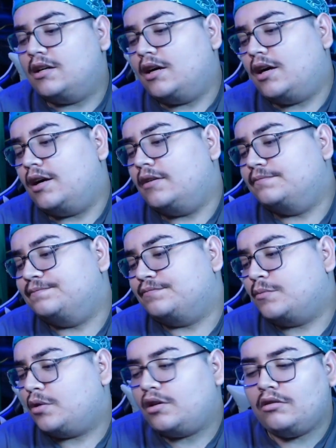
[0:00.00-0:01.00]

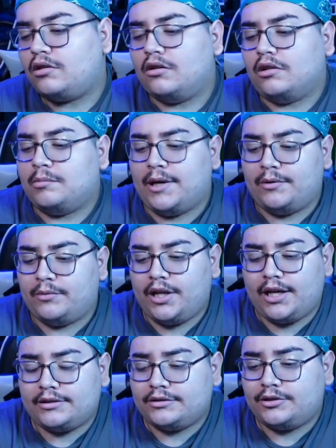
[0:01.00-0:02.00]
Um, we're so close, man. We're
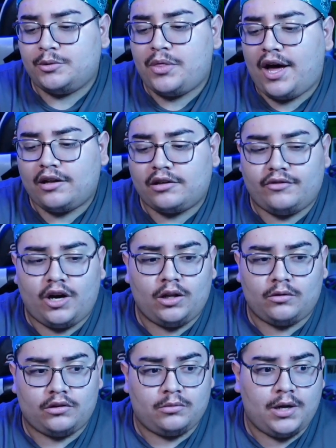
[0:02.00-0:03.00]
like 2,000
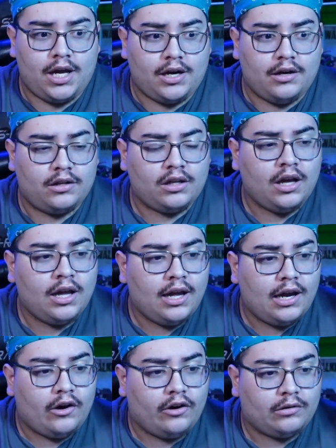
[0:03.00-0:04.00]
followers away, and it
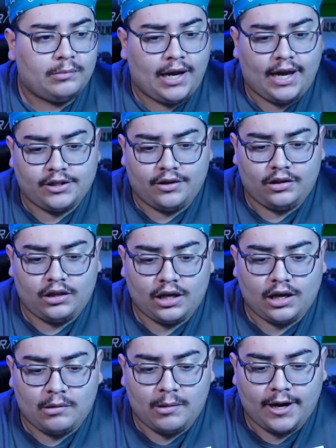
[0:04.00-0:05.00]
hurts my head just
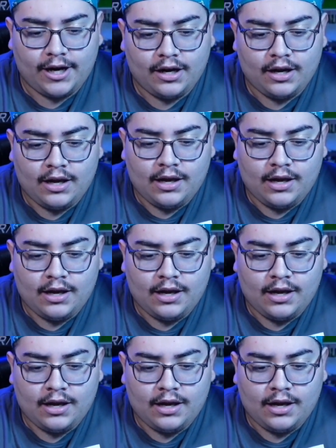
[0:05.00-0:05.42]
thinking about it.